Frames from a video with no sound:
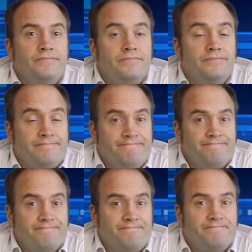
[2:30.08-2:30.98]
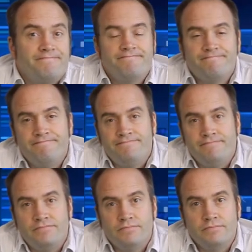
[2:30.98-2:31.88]

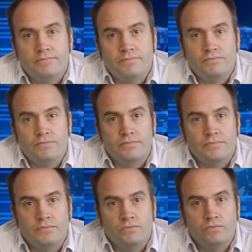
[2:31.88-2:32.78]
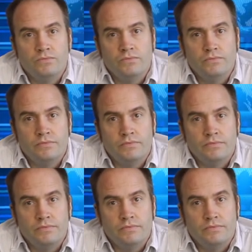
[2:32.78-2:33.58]
[no speech]